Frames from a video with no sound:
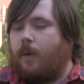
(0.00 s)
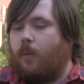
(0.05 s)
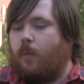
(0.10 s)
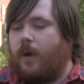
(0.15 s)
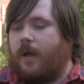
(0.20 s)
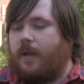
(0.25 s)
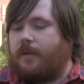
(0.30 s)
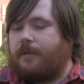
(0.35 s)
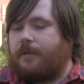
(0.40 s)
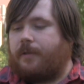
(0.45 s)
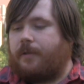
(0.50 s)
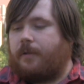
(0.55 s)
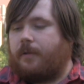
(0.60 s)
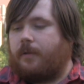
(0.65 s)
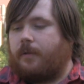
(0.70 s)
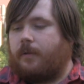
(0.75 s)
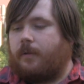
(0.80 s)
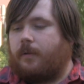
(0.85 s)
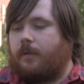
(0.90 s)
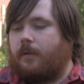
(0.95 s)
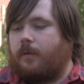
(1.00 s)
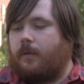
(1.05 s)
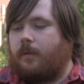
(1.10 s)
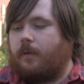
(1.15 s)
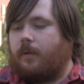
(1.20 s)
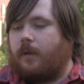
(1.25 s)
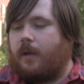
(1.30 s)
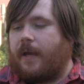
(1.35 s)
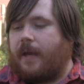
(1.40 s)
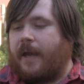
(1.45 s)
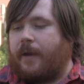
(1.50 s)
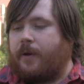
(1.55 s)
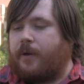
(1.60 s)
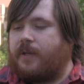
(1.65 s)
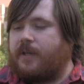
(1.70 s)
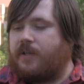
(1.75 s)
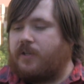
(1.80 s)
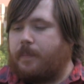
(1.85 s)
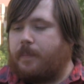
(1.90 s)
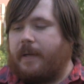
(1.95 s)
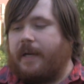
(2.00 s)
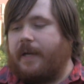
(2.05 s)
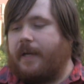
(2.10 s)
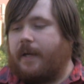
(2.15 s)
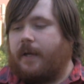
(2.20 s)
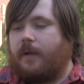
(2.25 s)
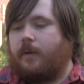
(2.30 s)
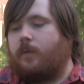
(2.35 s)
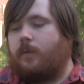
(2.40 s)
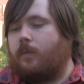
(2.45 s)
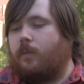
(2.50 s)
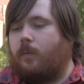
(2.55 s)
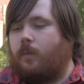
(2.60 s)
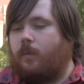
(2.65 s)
With anarchist media,